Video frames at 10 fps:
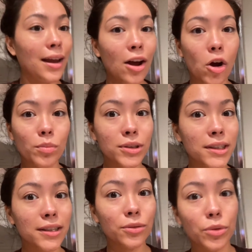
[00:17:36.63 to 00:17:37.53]
almost
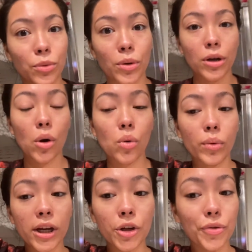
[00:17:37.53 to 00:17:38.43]
done with one whole
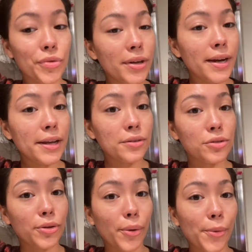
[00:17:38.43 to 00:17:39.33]
week using it.
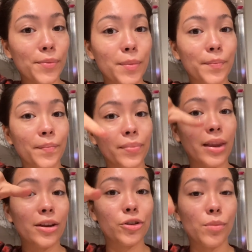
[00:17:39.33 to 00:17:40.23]
So
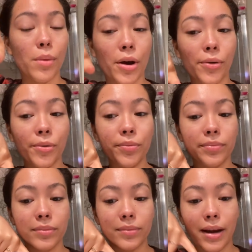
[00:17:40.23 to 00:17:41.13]
tomorrow
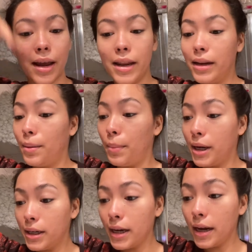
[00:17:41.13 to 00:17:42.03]
and then
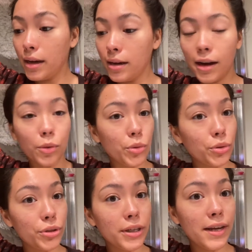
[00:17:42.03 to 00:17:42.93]
Monday, and
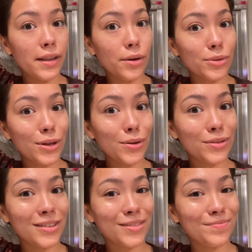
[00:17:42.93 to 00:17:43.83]
we'll see the
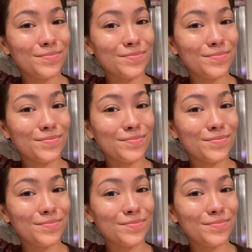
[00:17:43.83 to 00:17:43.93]
results.